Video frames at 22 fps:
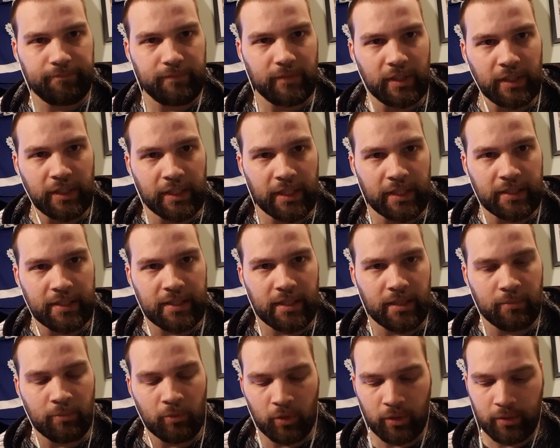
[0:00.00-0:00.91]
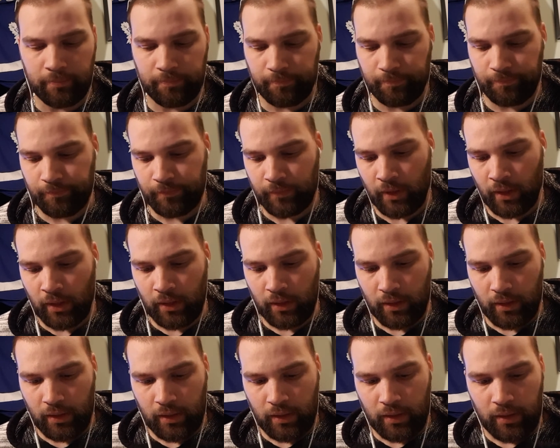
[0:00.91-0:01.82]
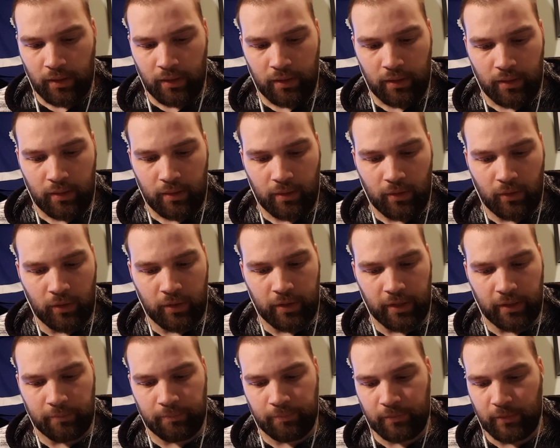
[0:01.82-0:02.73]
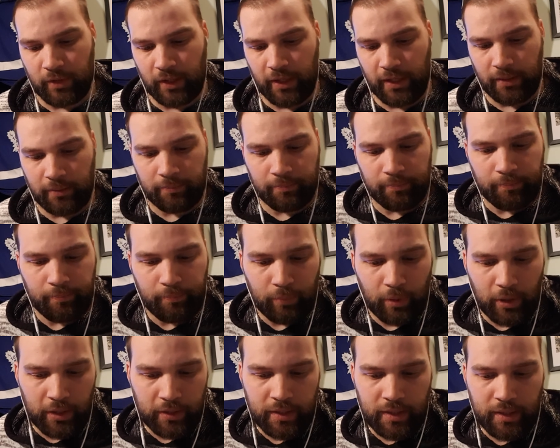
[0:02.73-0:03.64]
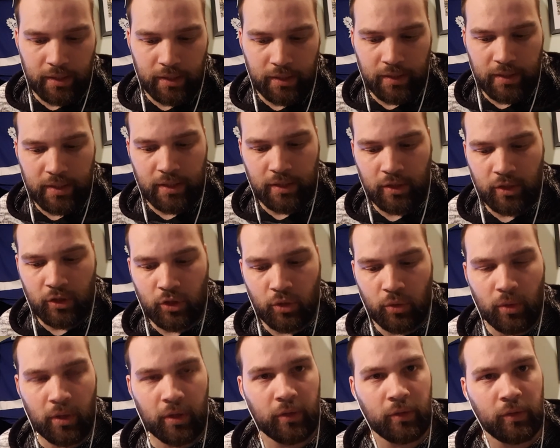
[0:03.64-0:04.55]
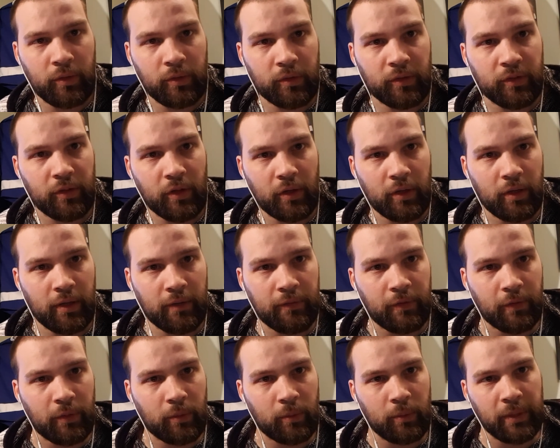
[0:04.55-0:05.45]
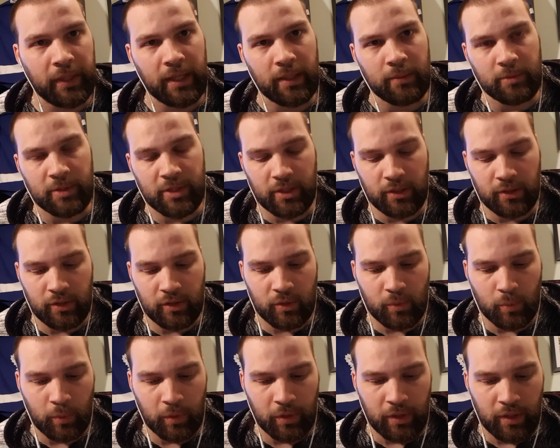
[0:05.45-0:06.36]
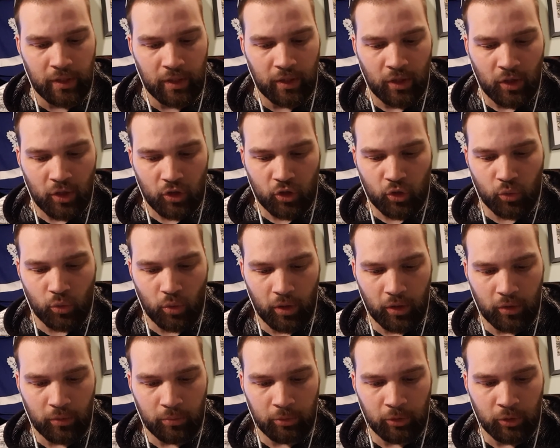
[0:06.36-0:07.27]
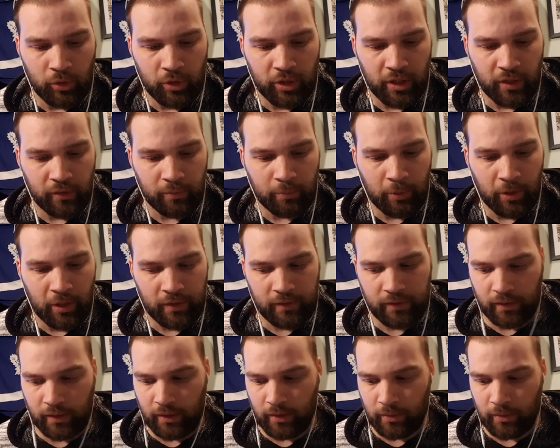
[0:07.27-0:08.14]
Need I say more? Okay, tonight, Boston is into Toronto to start off a 3-game series with the Toronto Blue Jays. Boston